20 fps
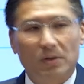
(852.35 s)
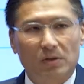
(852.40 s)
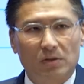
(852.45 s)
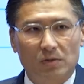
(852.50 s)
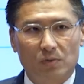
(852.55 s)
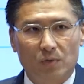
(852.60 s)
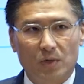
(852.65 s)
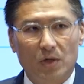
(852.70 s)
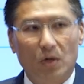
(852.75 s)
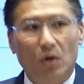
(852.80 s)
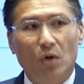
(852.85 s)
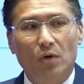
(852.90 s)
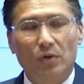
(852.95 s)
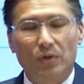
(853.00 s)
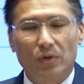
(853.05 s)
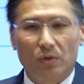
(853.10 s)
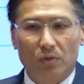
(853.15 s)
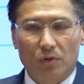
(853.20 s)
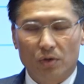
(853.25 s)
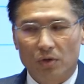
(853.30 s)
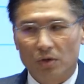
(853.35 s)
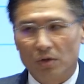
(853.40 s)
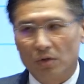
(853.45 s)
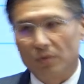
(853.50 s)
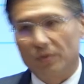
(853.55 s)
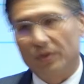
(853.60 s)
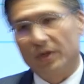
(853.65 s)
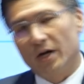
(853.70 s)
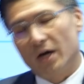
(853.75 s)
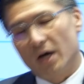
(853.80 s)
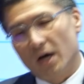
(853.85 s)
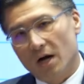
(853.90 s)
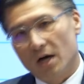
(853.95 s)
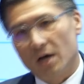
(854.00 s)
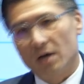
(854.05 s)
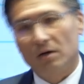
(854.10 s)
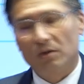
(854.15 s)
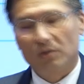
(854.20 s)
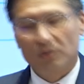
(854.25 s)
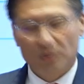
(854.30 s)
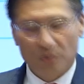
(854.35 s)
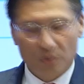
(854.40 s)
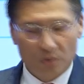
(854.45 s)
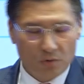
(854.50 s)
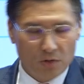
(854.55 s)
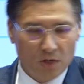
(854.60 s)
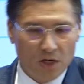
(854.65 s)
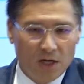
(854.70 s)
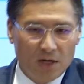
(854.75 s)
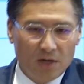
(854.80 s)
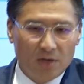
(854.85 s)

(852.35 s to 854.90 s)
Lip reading: Because we all know, there are also